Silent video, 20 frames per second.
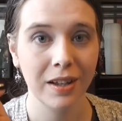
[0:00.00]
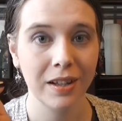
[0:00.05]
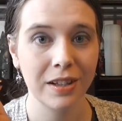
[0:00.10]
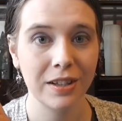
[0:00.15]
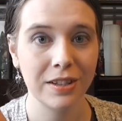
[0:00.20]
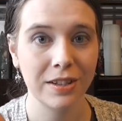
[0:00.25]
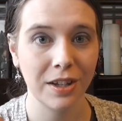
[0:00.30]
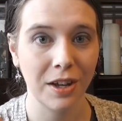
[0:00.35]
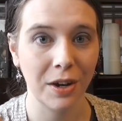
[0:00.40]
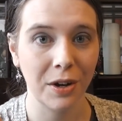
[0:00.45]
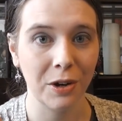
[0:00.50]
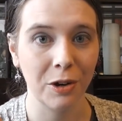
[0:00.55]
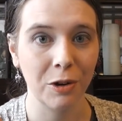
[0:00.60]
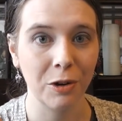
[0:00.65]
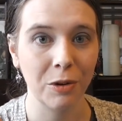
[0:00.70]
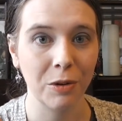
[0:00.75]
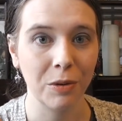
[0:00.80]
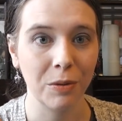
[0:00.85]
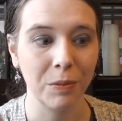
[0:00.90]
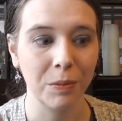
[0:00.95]

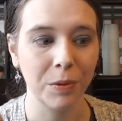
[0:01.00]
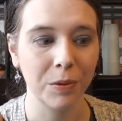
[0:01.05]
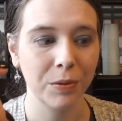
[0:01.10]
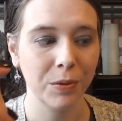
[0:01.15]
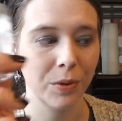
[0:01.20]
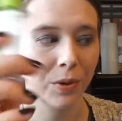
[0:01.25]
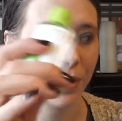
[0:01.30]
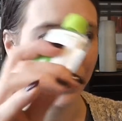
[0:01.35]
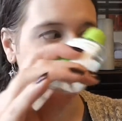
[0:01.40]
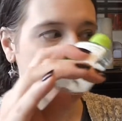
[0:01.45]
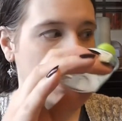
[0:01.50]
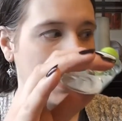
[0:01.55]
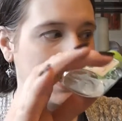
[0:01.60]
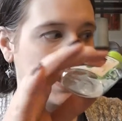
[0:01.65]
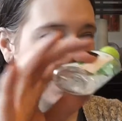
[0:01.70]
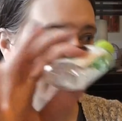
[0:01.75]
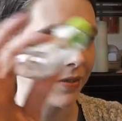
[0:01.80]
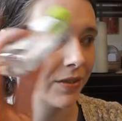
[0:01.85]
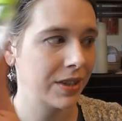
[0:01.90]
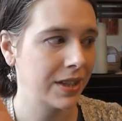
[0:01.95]
So before I
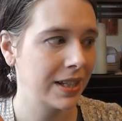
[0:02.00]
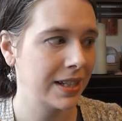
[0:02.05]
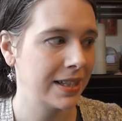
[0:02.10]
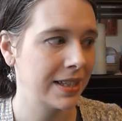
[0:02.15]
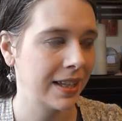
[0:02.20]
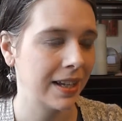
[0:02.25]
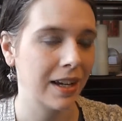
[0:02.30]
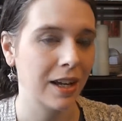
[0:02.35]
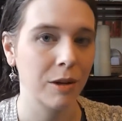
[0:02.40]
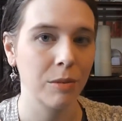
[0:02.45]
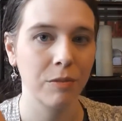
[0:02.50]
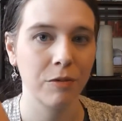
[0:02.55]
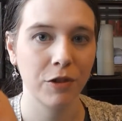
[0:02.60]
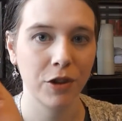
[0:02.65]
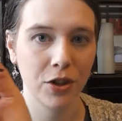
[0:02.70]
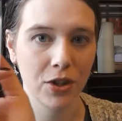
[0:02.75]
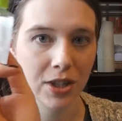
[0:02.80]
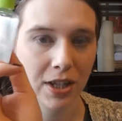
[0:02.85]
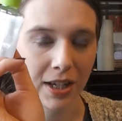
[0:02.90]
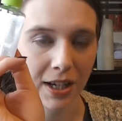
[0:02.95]
get everything set up,
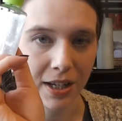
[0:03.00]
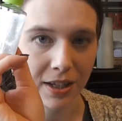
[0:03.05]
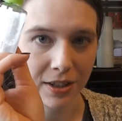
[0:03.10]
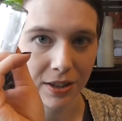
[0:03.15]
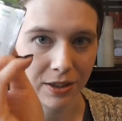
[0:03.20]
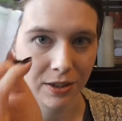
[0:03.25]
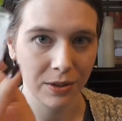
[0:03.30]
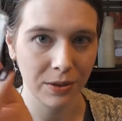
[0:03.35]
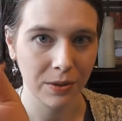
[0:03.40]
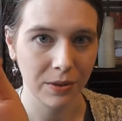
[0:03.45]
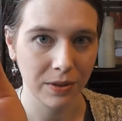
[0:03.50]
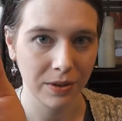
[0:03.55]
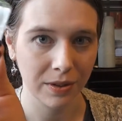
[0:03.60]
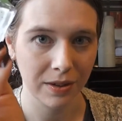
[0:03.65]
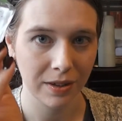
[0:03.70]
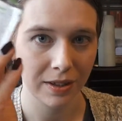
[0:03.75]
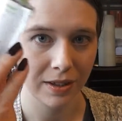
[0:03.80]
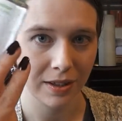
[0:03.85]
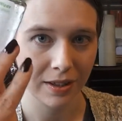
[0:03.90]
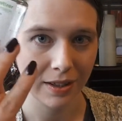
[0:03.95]
first thing I do
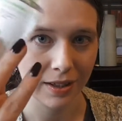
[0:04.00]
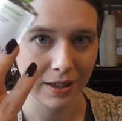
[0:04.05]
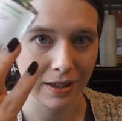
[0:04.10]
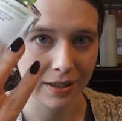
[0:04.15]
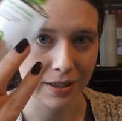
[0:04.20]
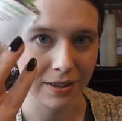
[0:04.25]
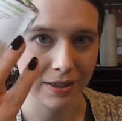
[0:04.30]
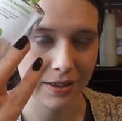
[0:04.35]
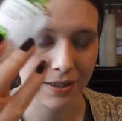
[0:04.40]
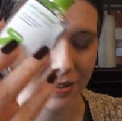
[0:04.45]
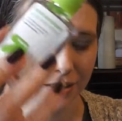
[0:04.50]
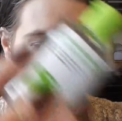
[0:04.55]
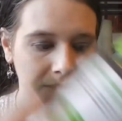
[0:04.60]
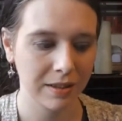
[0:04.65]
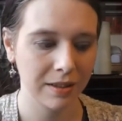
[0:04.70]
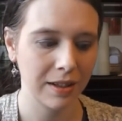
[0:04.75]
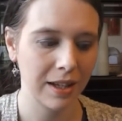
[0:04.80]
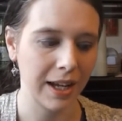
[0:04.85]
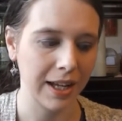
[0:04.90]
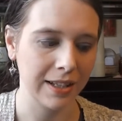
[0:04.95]
is
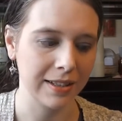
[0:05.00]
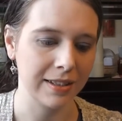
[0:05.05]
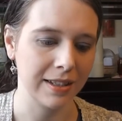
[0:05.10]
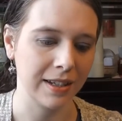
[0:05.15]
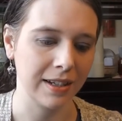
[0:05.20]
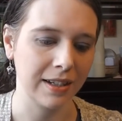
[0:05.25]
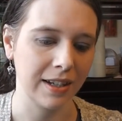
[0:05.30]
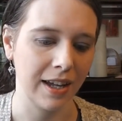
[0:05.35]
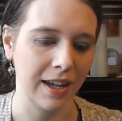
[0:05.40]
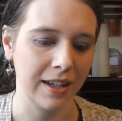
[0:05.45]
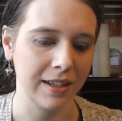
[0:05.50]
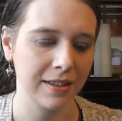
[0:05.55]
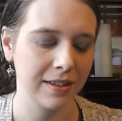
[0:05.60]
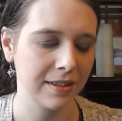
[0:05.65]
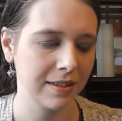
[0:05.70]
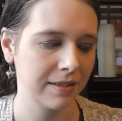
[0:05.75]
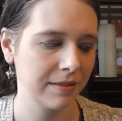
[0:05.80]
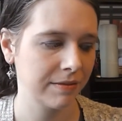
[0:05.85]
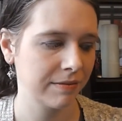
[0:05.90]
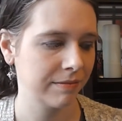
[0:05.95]
hand
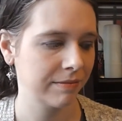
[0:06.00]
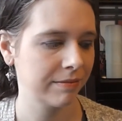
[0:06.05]
sanitize.